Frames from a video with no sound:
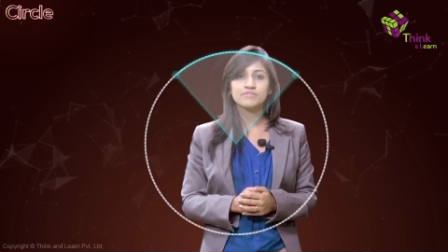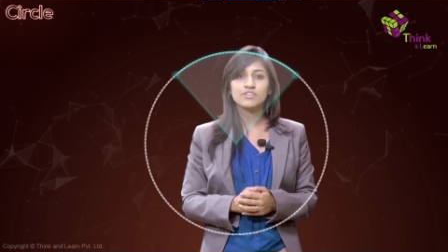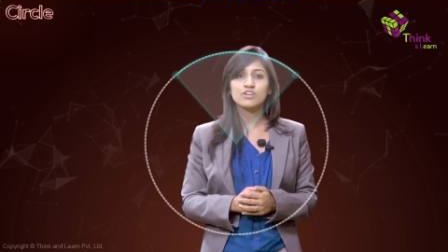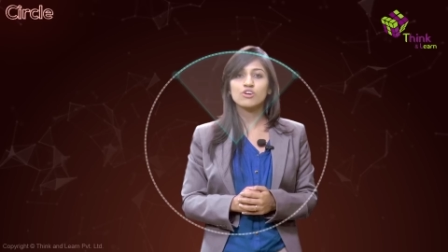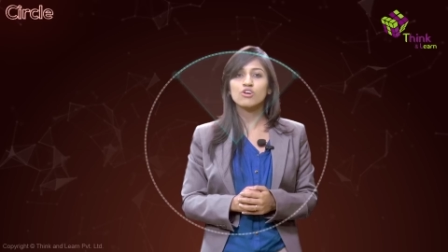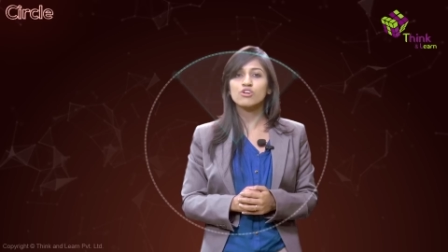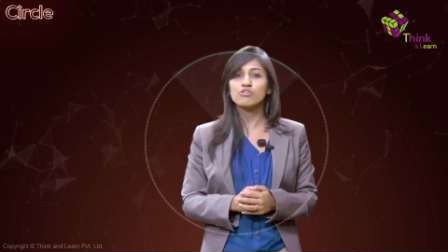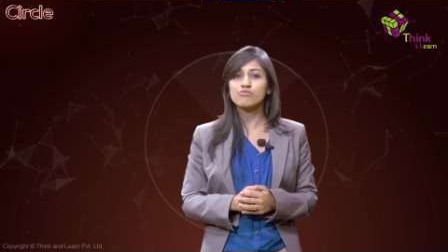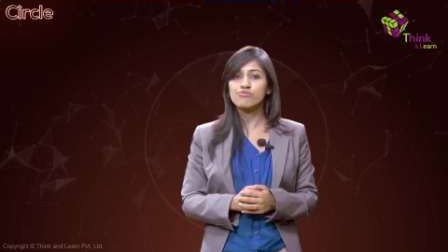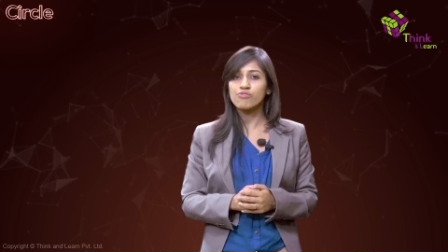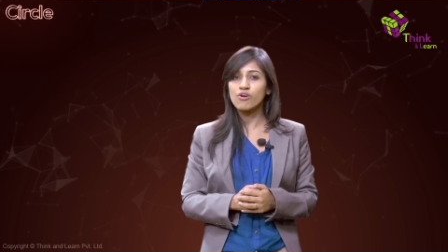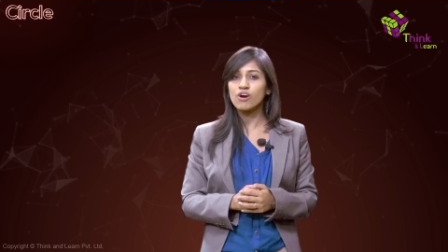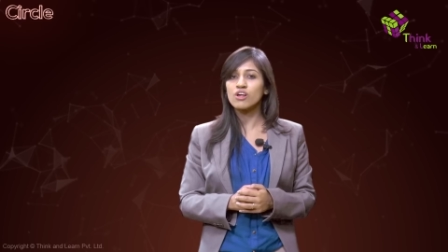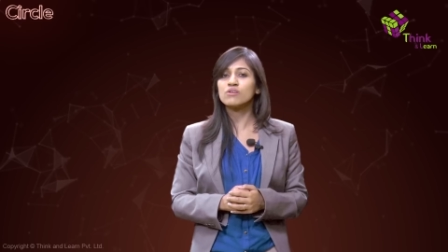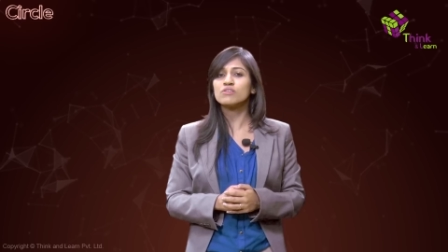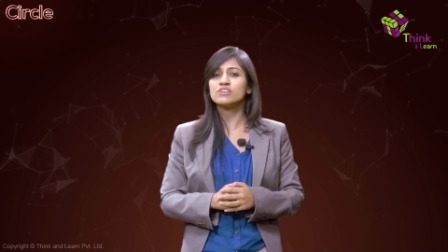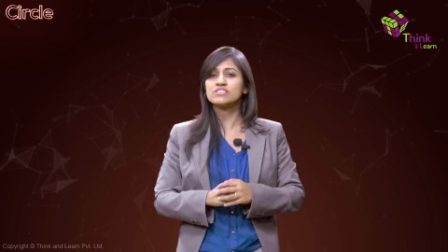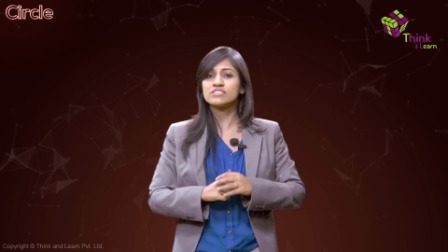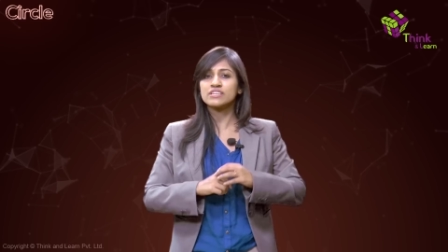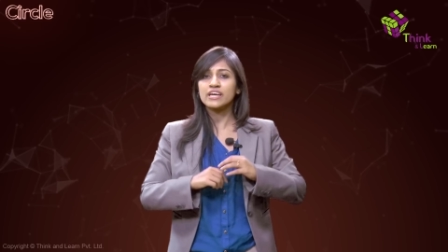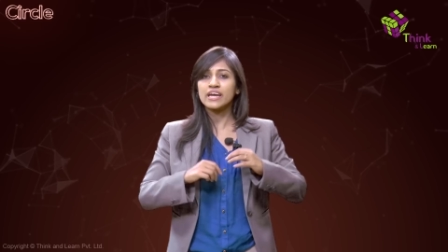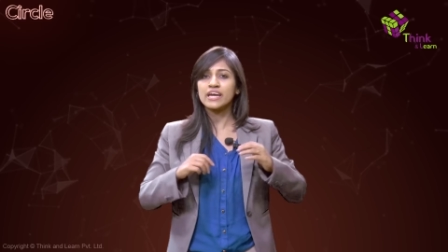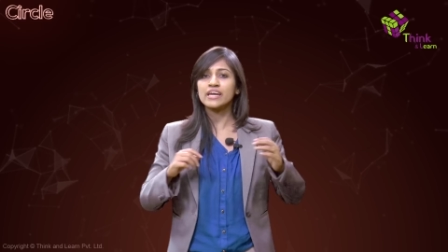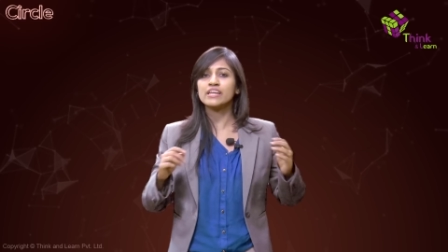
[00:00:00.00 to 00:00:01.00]
They're gonna follow
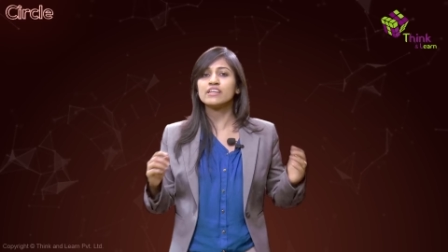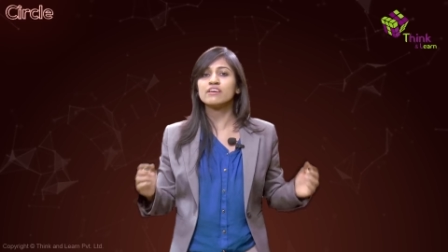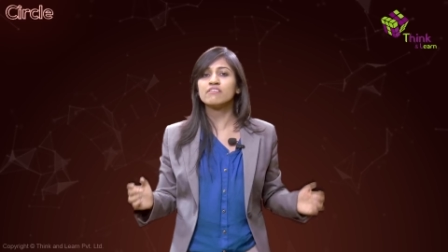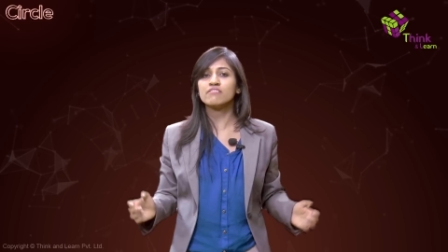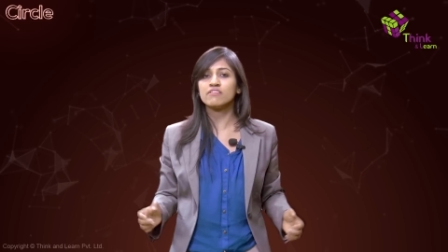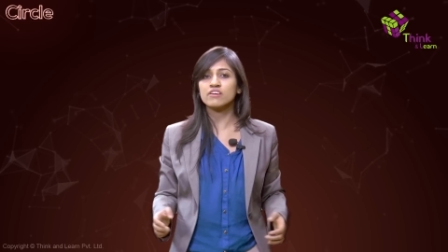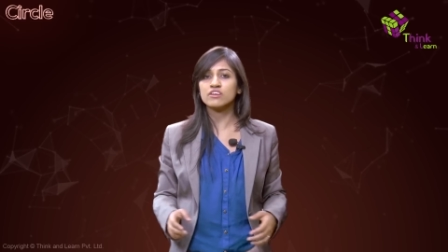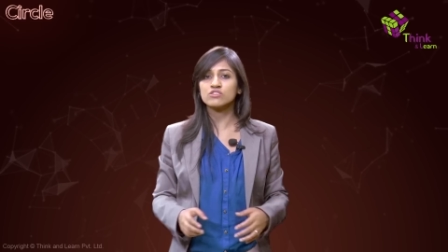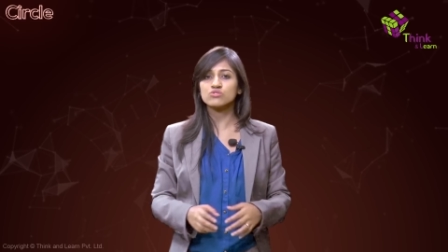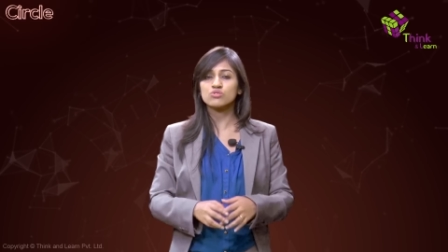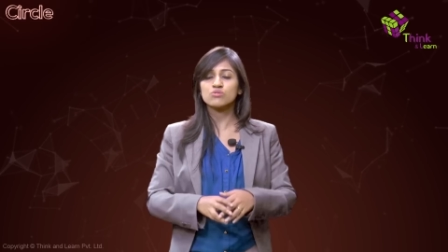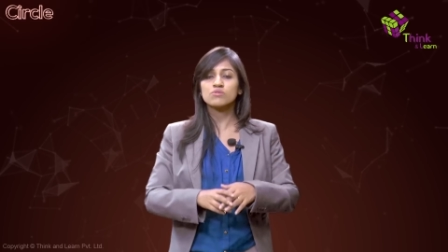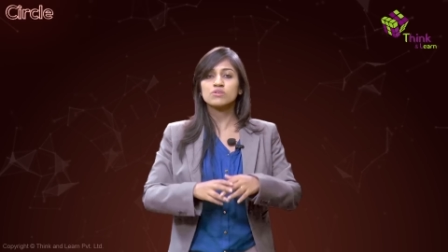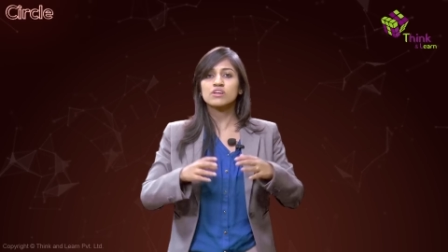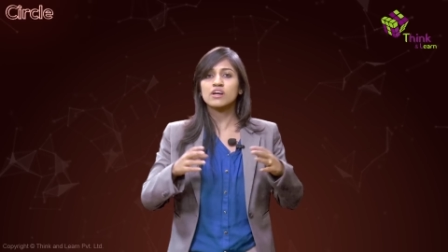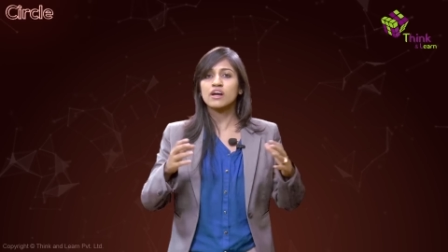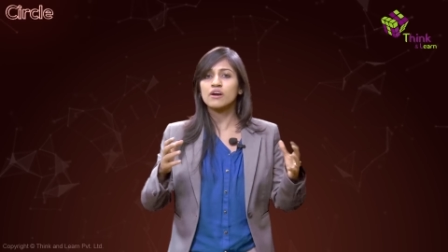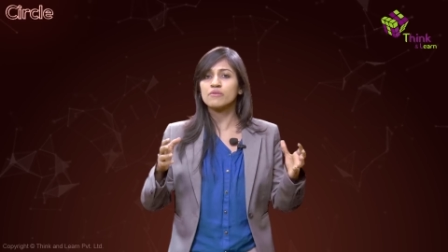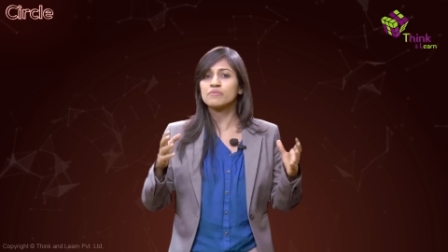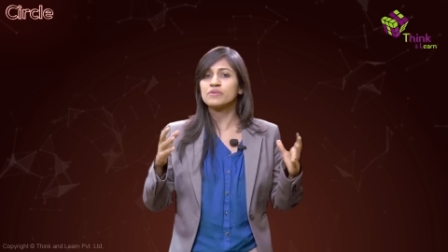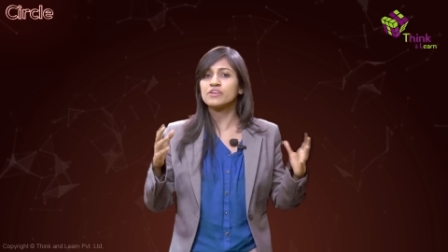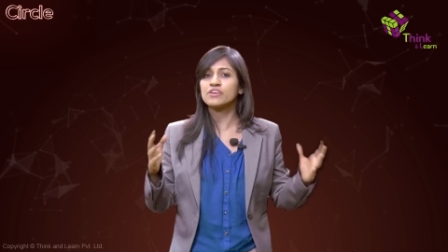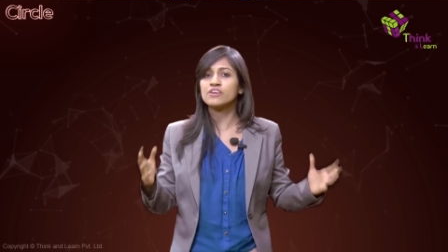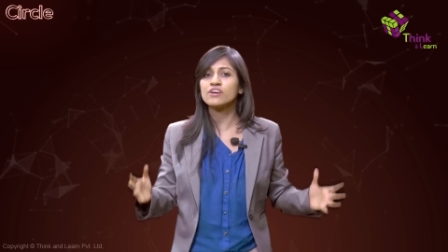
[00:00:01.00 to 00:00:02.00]
us anyways over
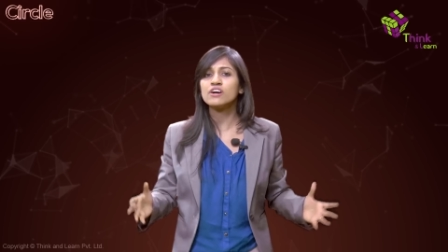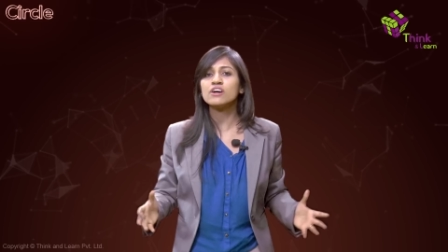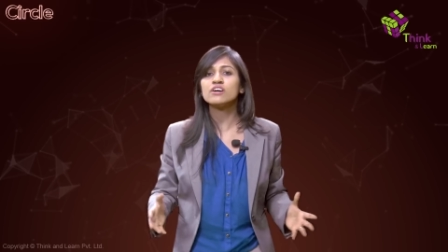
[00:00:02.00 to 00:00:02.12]
the coming